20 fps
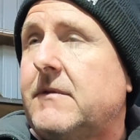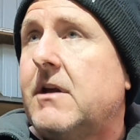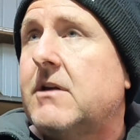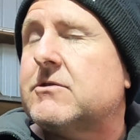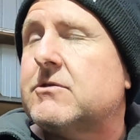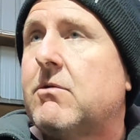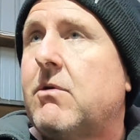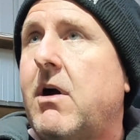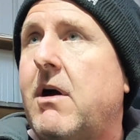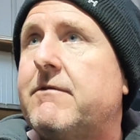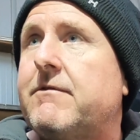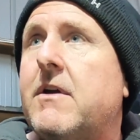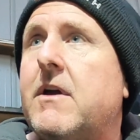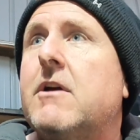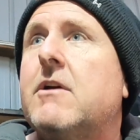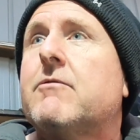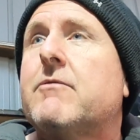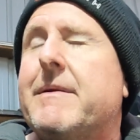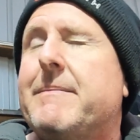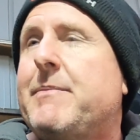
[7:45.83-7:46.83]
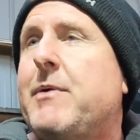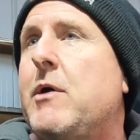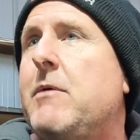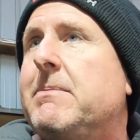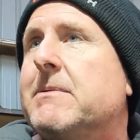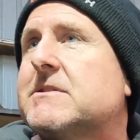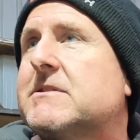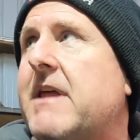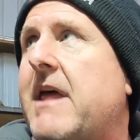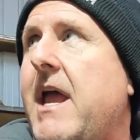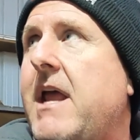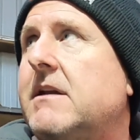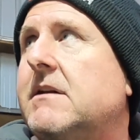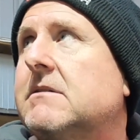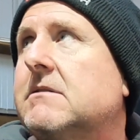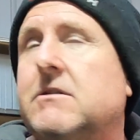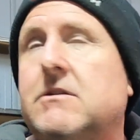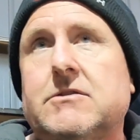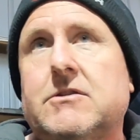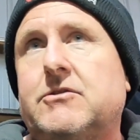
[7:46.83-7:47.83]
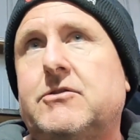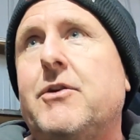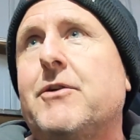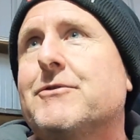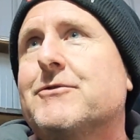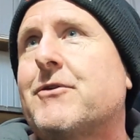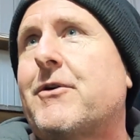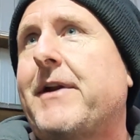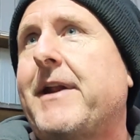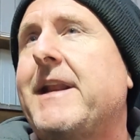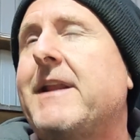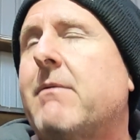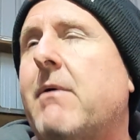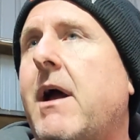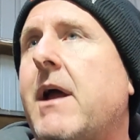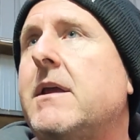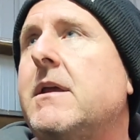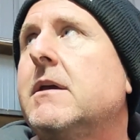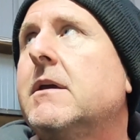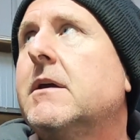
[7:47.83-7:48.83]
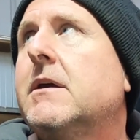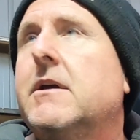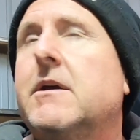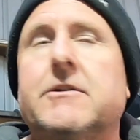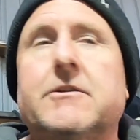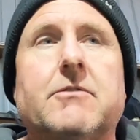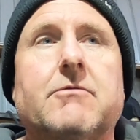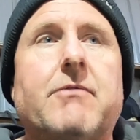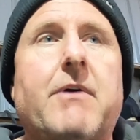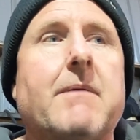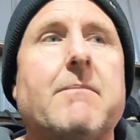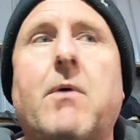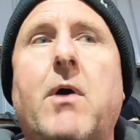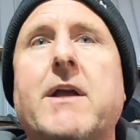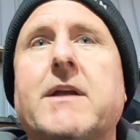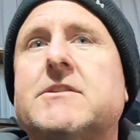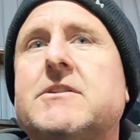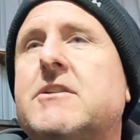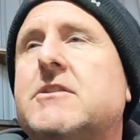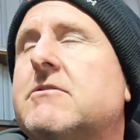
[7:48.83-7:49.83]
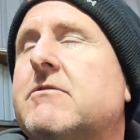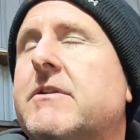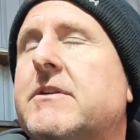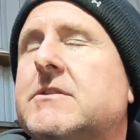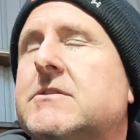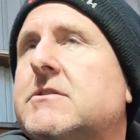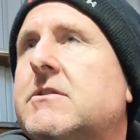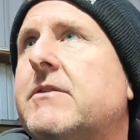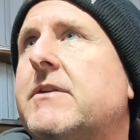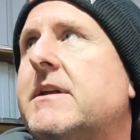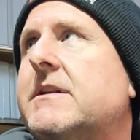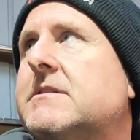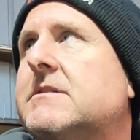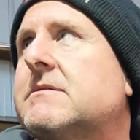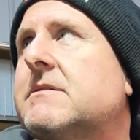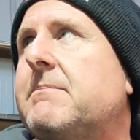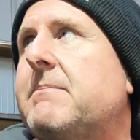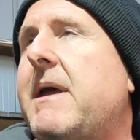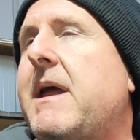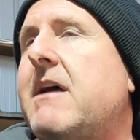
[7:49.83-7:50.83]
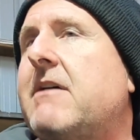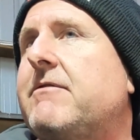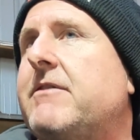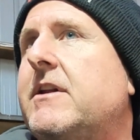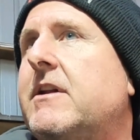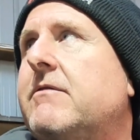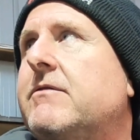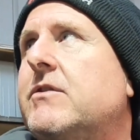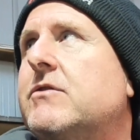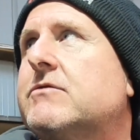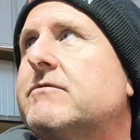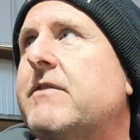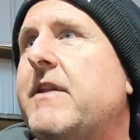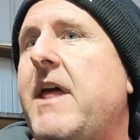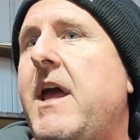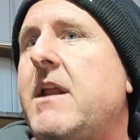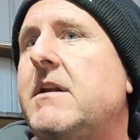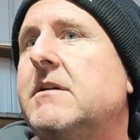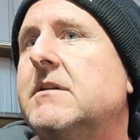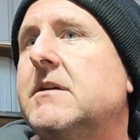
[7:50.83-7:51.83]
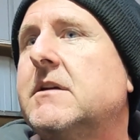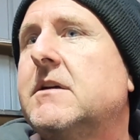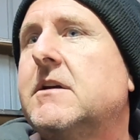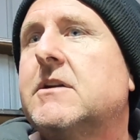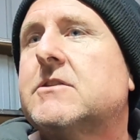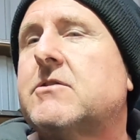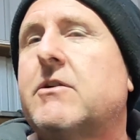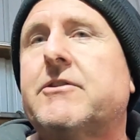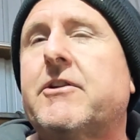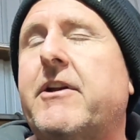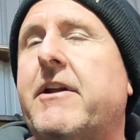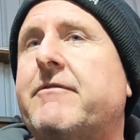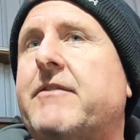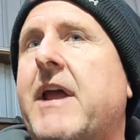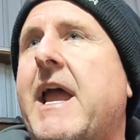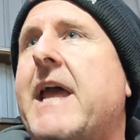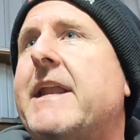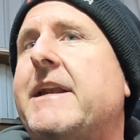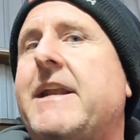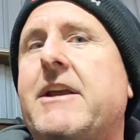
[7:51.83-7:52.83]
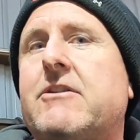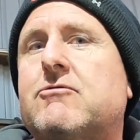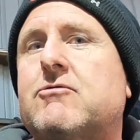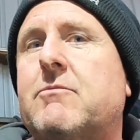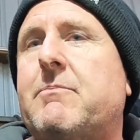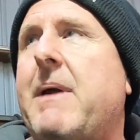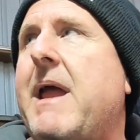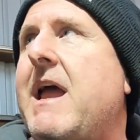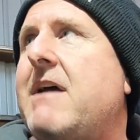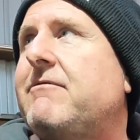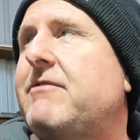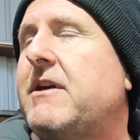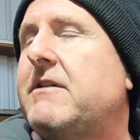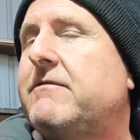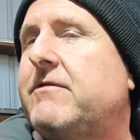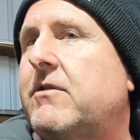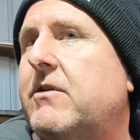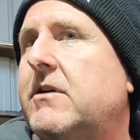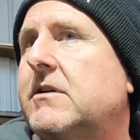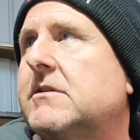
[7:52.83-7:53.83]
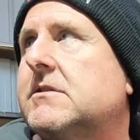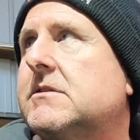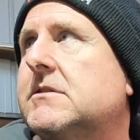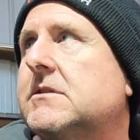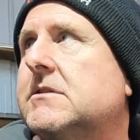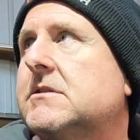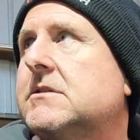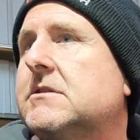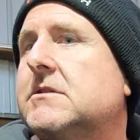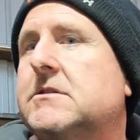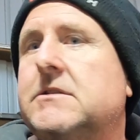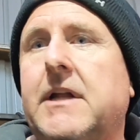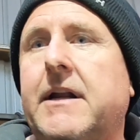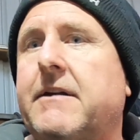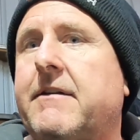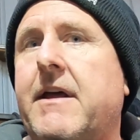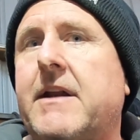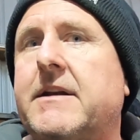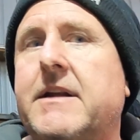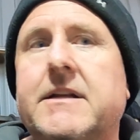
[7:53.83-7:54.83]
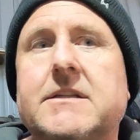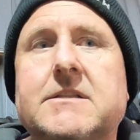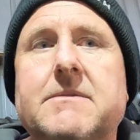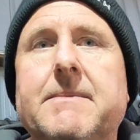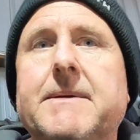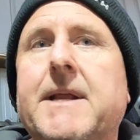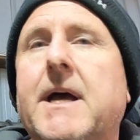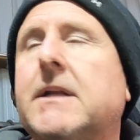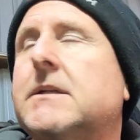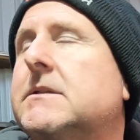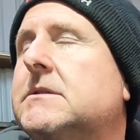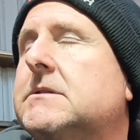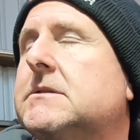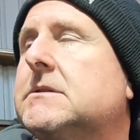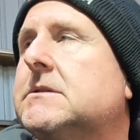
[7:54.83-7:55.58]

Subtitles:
So I've repurposed that, because it turns on anyway, to run my accessories. So that's the power feed I've used for that. So I don't have to add an extra power feed for it. None of that needs to be done.